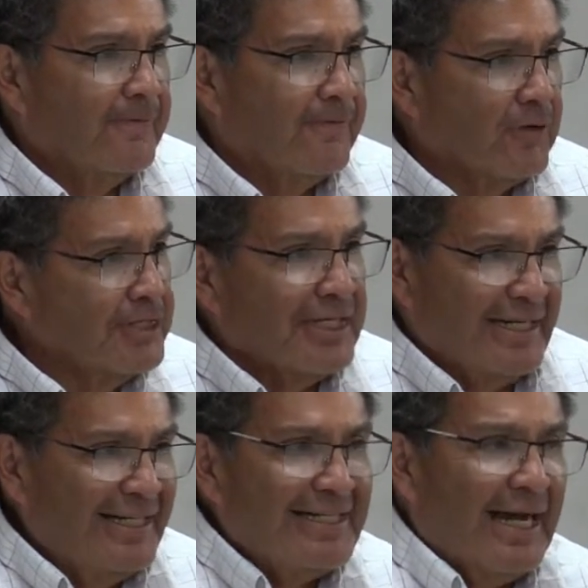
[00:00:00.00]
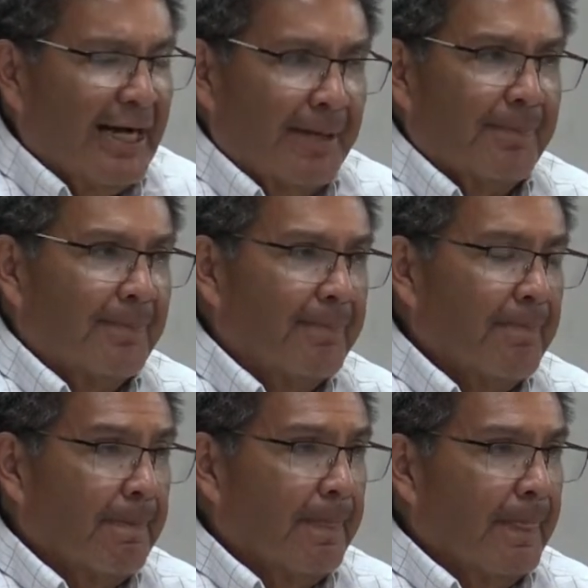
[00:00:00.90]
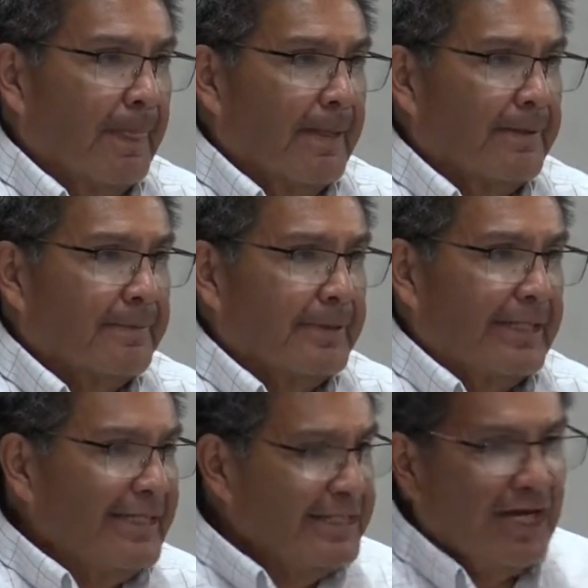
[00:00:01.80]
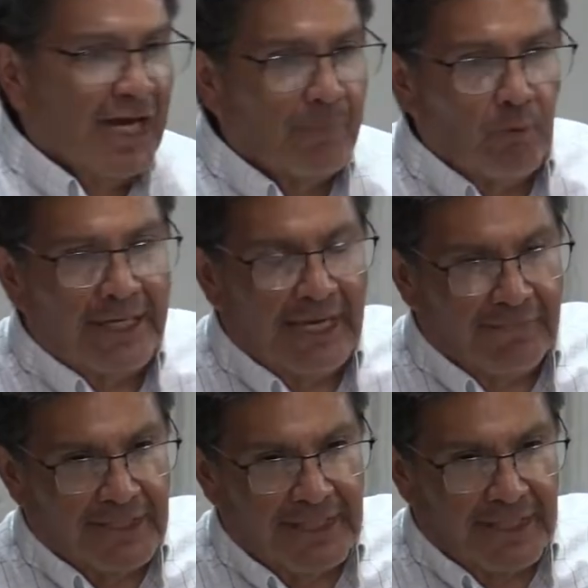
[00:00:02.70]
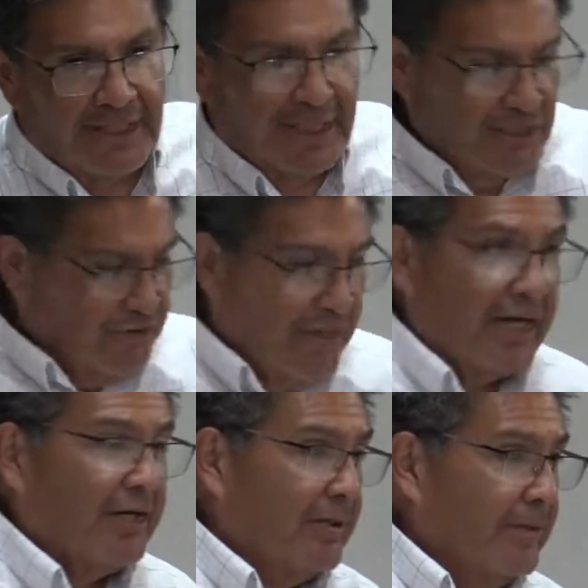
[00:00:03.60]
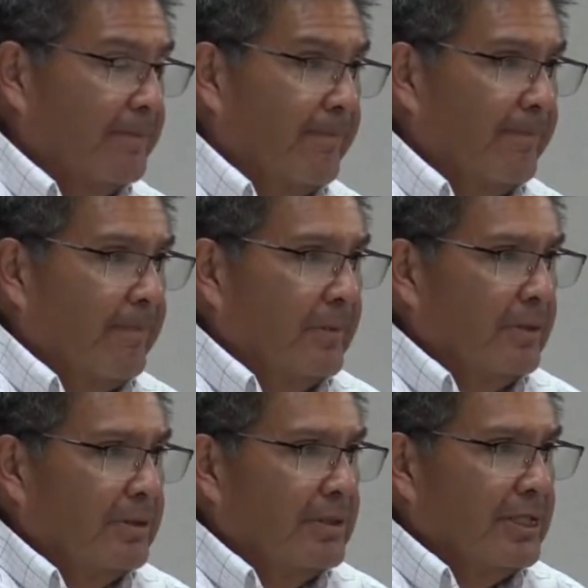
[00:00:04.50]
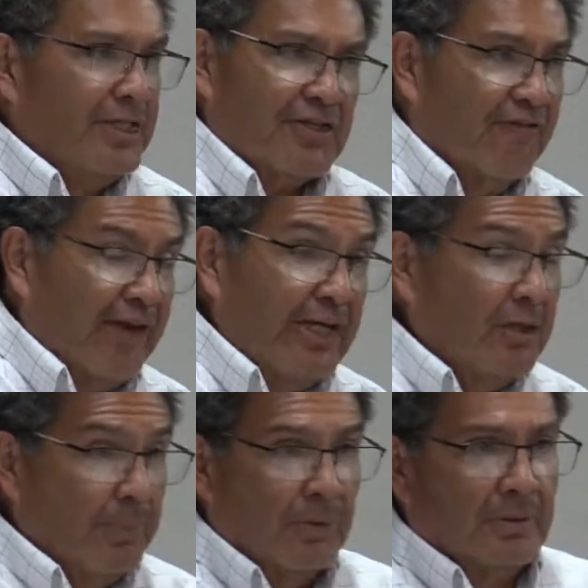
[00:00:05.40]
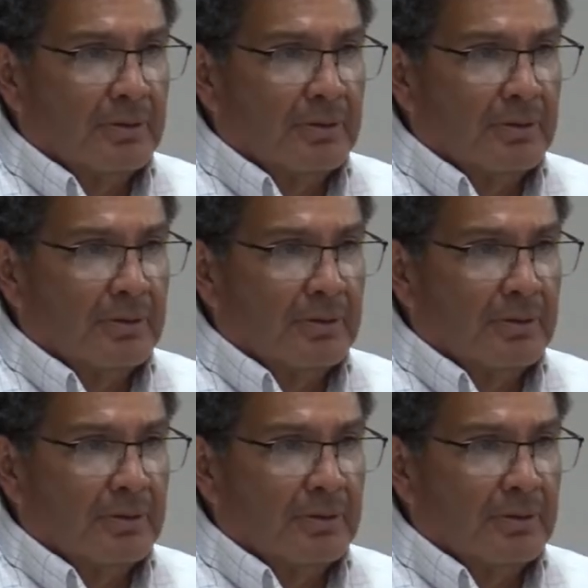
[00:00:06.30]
for us at any time. Anytime we have a need, He's there, He's available.